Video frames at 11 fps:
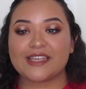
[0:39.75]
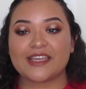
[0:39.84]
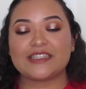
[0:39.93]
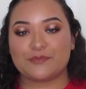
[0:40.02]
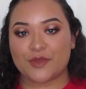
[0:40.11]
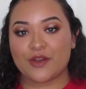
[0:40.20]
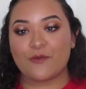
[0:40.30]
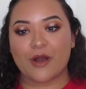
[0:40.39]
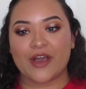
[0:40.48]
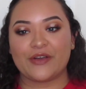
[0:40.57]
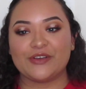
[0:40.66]
Like, it's been a
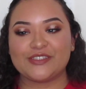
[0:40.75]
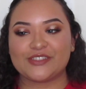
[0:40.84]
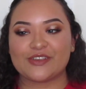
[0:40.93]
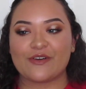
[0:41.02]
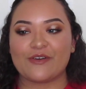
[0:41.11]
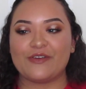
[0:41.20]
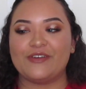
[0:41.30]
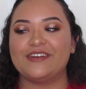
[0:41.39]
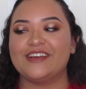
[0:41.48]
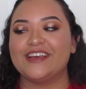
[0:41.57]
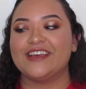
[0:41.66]
while,
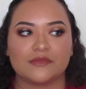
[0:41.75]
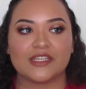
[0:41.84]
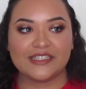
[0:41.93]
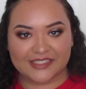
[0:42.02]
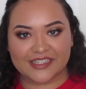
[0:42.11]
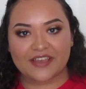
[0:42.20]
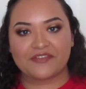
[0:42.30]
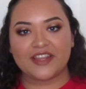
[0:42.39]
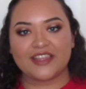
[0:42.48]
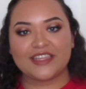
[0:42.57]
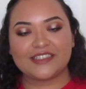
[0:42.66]
so it's
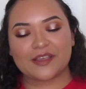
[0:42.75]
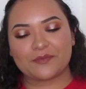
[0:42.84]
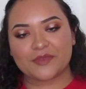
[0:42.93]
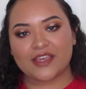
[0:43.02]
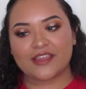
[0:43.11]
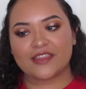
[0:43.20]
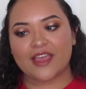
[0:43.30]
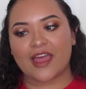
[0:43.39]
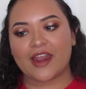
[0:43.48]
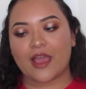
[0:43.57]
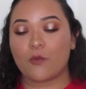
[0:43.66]
definitely something
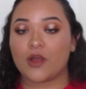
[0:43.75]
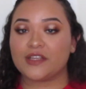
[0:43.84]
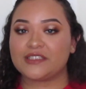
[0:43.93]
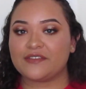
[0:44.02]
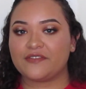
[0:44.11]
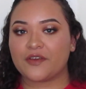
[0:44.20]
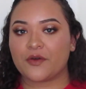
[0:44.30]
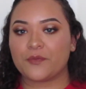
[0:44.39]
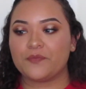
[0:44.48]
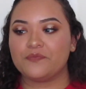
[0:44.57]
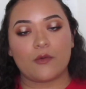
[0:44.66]
that I wanted to
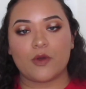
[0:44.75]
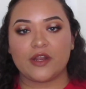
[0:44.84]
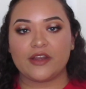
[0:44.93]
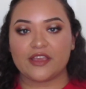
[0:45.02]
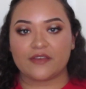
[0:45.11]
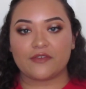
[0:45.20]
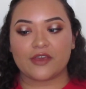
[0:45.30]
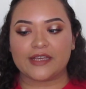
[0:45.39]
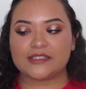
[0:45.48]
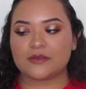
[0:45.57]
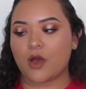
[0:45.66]
film. I wanted to give you
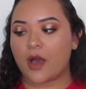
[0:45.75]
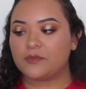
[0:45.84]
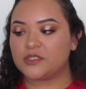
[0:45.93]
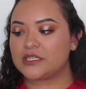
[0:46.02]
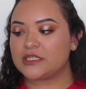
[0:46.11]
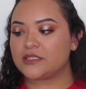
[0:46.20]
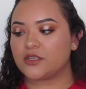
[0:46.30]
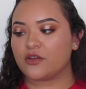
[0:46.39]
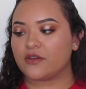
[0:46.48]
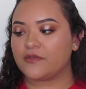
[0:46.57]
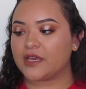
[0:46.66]
guys some options, you
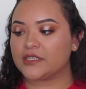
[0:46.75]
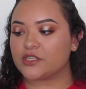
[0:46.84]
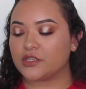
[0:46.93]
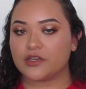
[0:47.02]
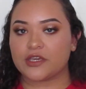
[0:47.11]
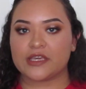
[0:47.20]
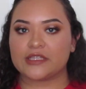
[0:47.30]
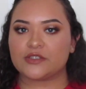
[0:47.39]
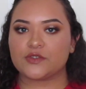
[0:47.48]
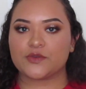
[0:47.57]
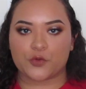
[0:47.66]
know, if you guys are looking
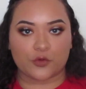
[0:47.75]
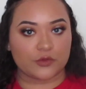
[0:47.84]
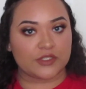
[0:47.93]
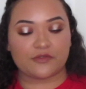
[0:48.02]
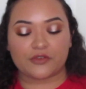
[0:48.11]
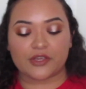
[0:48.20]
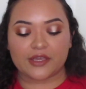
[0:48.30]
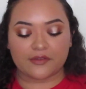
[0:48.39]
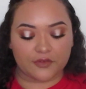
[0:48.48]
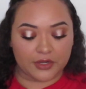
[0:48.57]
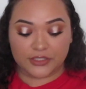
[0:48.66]
into some cruelty-free,
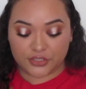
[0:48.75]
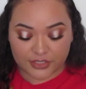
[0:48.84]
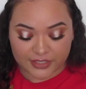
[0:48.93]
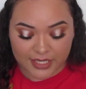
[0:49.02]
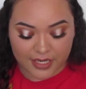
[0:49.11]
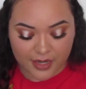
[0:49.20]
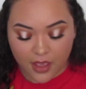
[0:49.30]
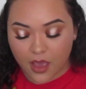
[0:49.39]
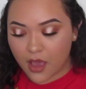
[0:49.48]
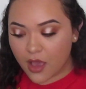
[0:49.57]
if you're interested.